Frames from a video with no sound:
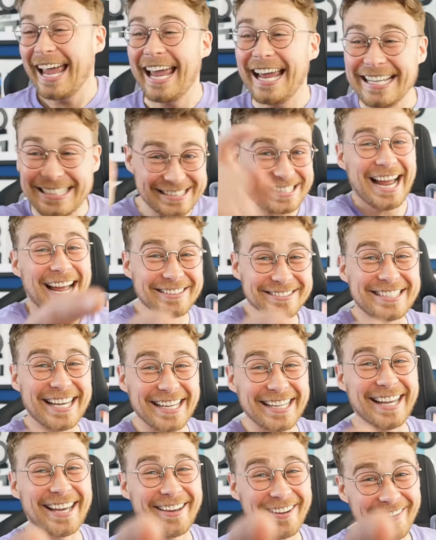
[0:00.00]
It's down to
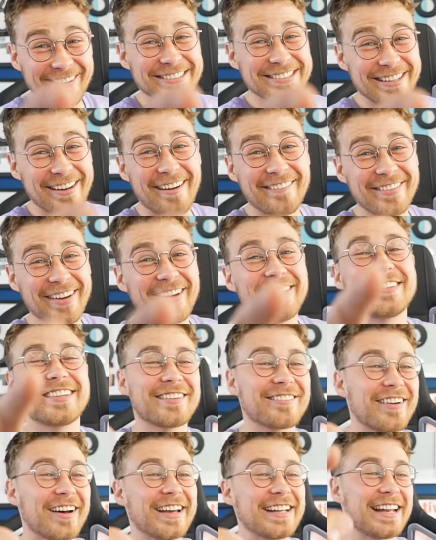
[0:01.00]
you. Start
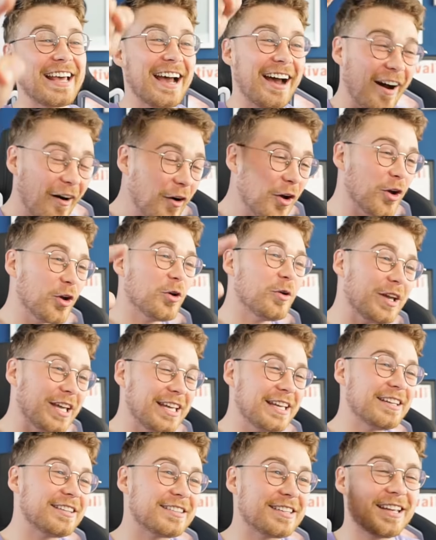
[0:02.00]
voting right now. Who
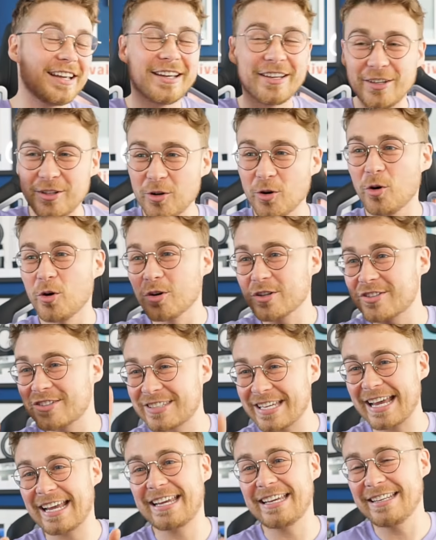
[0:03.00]
is your
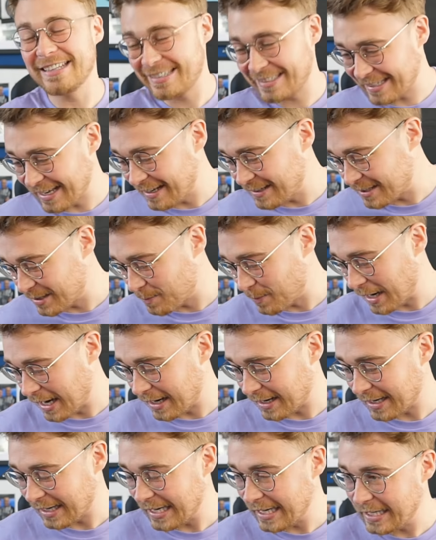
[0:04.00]
second
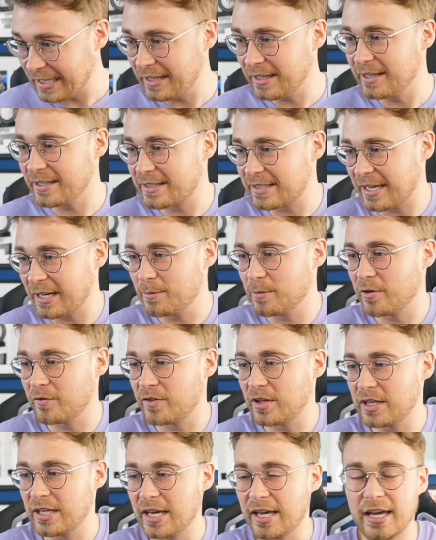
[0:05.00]
centre-back in the team
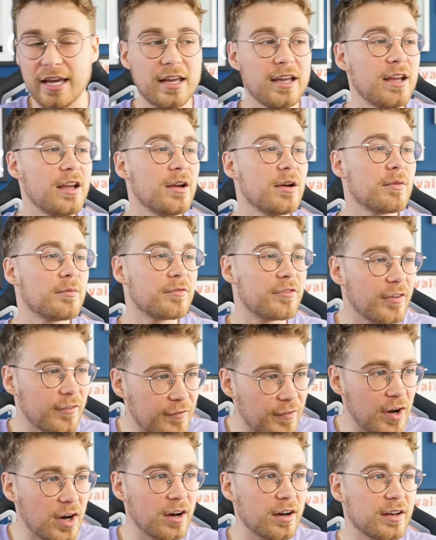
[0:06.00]
of the year?
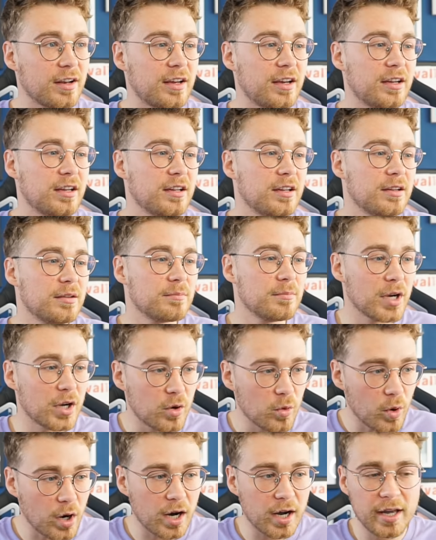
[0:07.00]
Fofana,
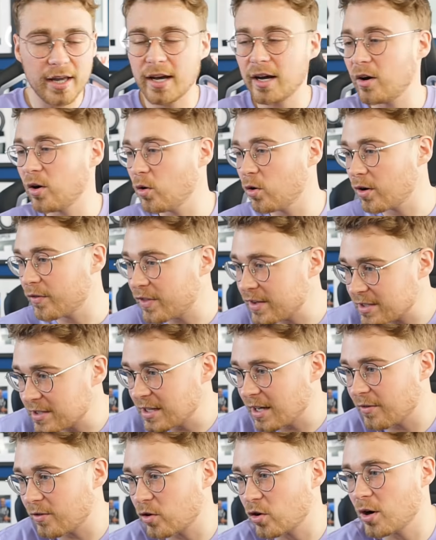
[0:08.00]
Maguire, or if there's
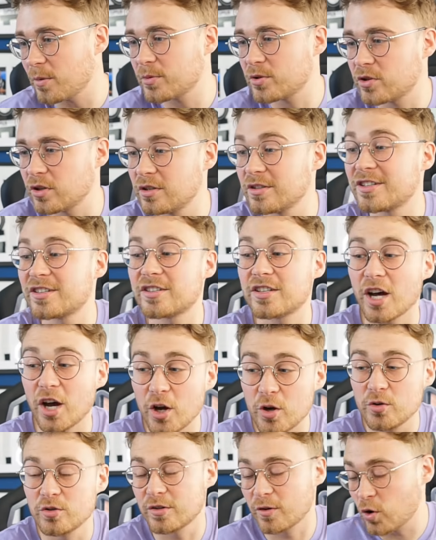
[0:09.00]
another option,
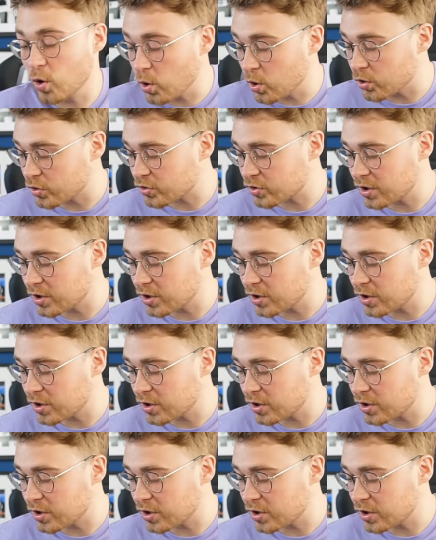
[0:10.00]
Stones, of course,